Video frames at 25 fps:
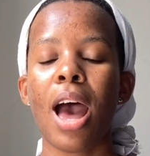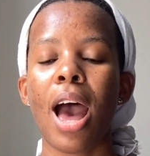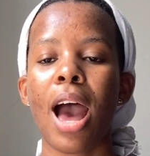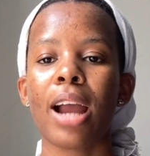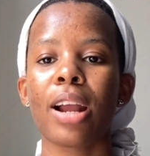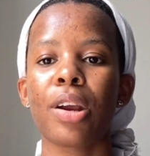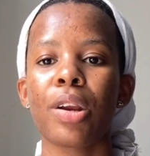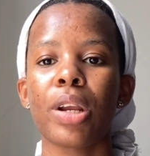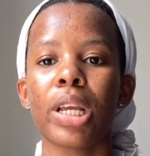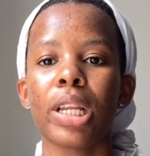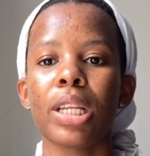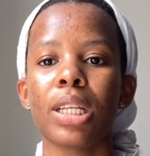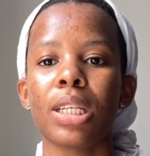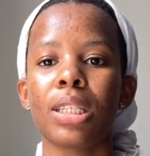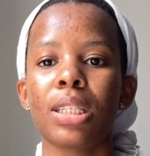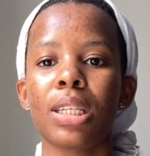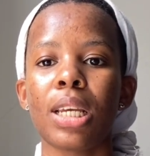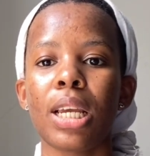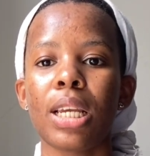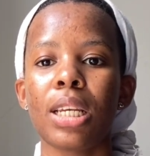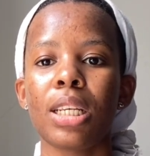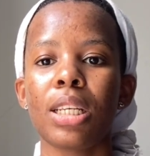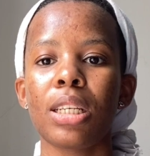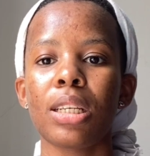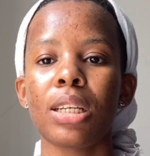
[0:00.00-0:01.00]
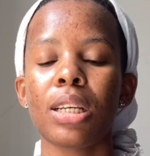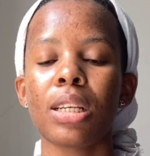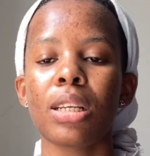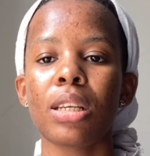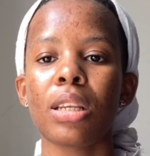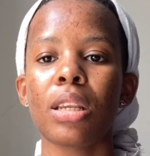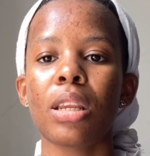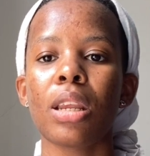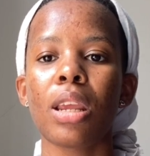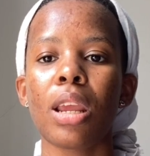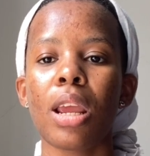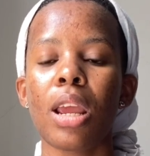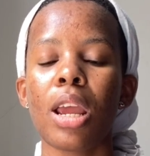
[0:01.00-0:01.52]
accreditation
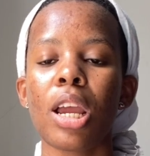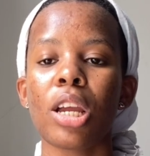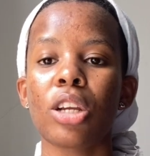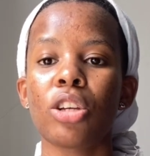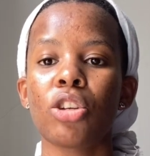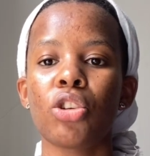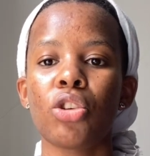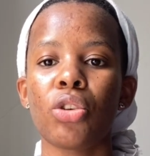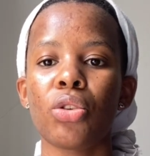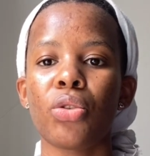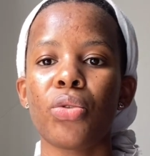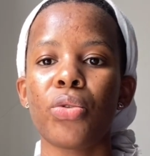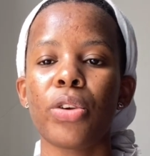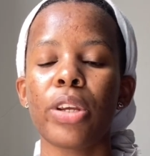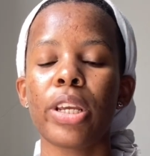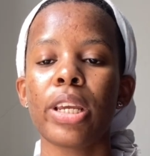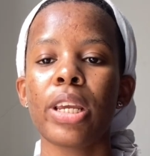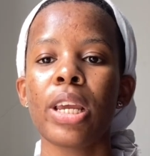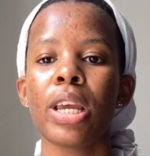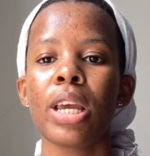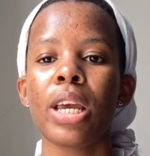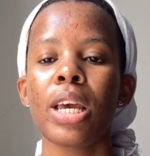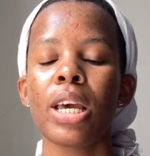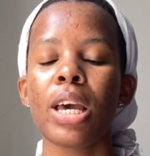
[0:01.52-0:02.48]
actuary